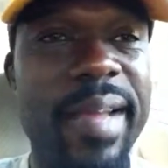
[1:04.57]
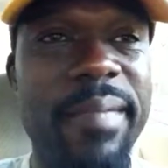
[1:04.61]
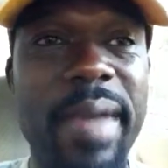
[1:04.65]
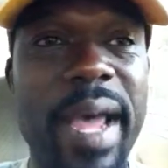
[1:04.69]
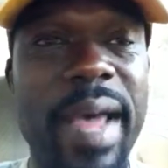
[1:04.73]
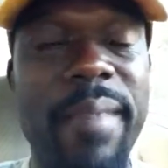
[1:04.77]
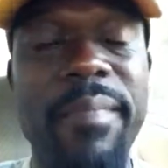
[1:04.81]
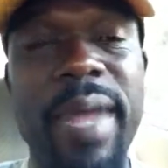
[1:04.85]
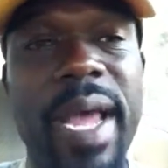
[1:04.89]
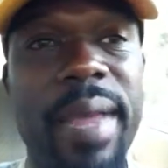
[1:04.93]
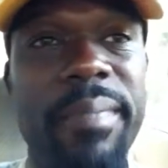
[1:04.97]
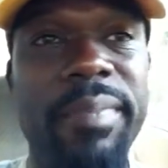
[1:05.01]
I'm,
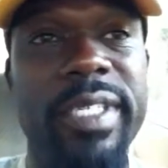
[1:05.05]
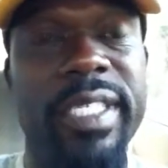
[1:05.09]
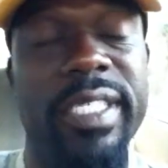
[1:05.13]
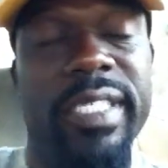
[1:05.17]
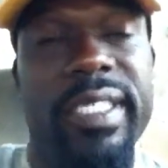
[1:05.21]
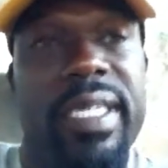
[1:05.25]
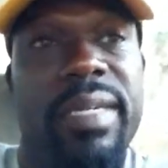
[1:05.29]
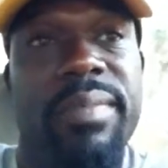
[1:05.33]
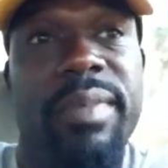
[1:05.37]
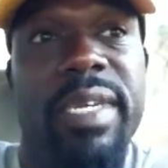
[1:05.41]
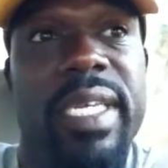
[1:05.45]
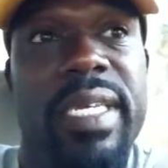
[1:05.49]
I'm, I'm
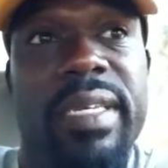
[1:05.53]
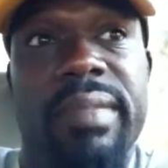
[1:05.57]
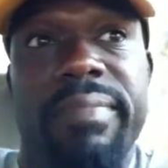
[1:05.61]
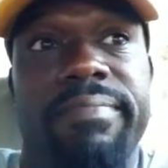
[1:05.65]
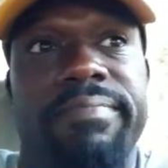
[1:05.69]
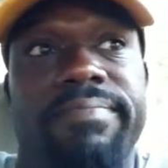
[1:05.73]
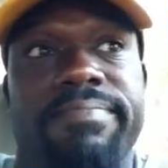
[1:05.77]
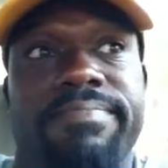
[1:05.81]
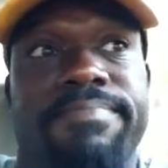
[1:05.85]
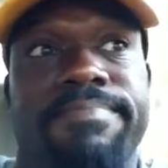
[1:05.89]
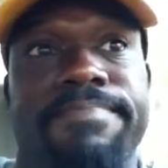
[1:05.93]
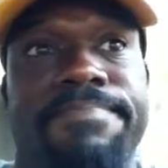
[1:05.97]
just going to be
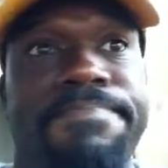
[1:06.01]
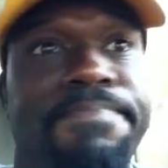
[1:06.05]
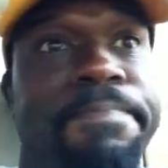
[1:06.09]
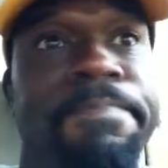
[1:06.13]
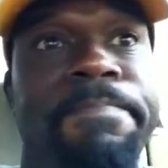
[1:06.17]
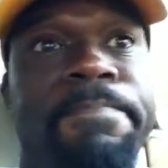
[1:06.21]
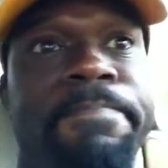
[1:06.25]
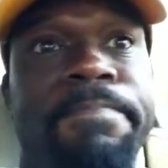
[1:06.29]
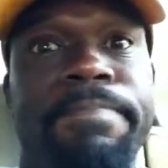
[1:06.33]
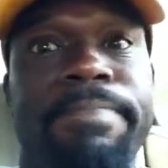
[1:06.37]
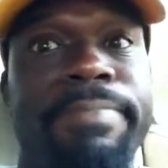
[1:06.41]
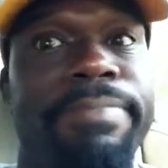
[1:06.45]

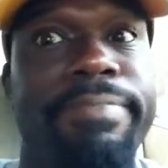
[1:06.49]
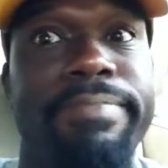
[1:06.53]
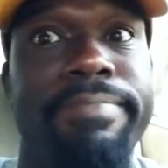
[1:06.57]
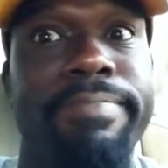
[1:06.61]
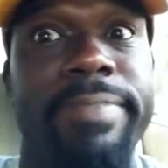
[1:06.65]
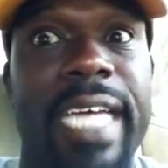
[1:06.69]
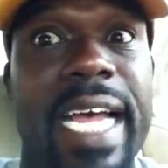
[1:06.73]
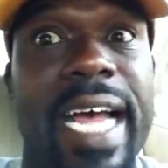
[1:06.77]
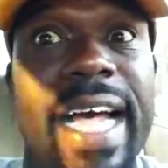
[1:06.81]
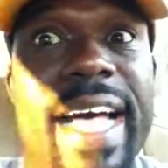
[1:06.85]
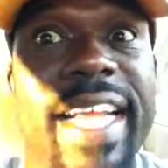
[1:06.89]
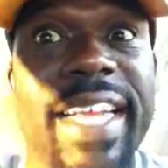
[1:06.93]

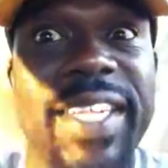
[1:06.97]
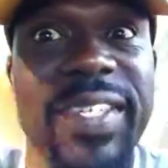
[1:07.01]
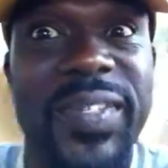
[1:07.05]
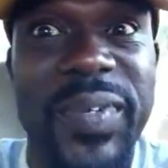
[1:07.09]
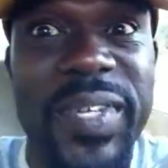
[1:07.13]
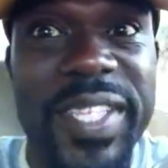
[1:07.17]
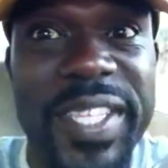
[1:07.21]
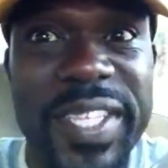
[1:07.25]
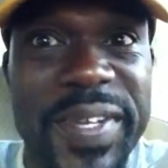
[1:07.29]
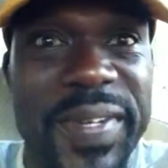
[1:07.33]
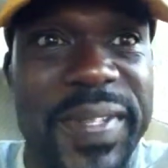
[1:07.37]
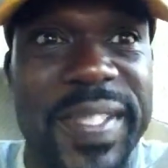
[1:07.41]
honest
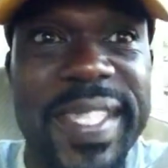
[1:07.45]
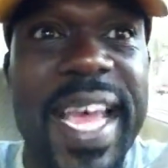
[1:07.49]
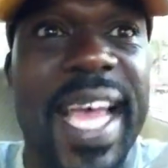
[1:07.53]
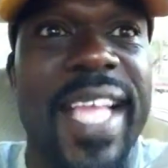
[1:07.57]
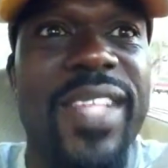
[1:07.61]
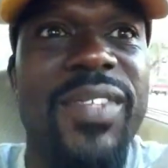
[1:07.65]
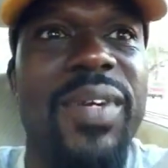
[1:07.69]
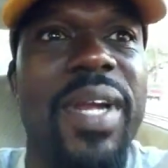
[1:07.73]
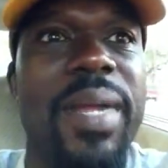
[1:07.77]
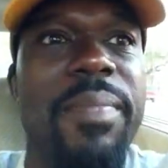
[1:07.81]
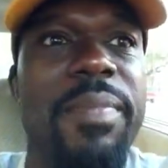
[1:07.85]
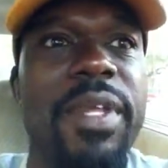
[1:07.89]
with you.
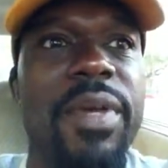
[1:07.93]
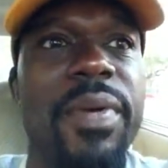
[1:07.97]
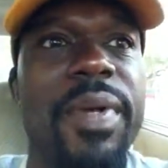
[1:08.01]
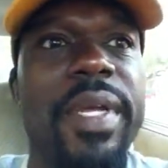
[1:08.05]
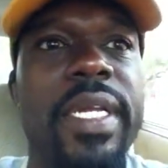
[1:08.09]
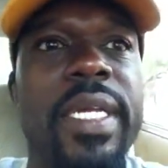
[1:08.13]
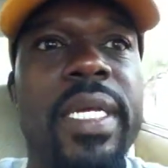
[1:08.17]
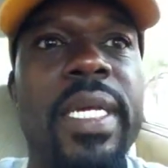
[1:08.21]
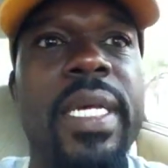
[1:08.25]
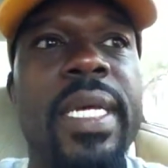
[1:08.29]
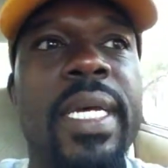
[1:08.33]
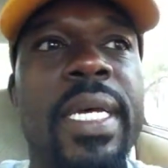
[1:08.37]
That's what I'm
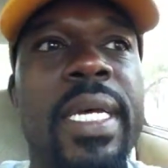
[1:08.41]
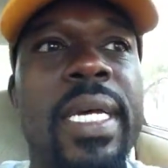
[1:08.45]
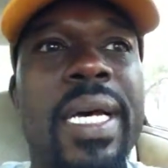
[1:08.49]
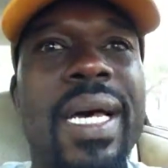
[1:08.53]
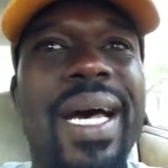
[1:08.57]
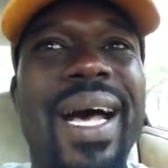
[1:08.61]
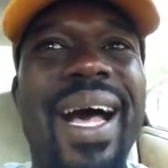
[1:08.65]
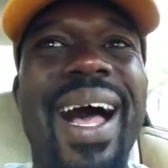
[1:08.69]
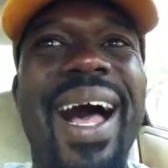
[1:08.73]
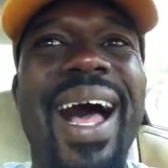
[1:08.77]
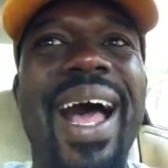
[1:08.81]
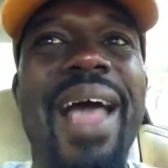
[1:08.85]
doing.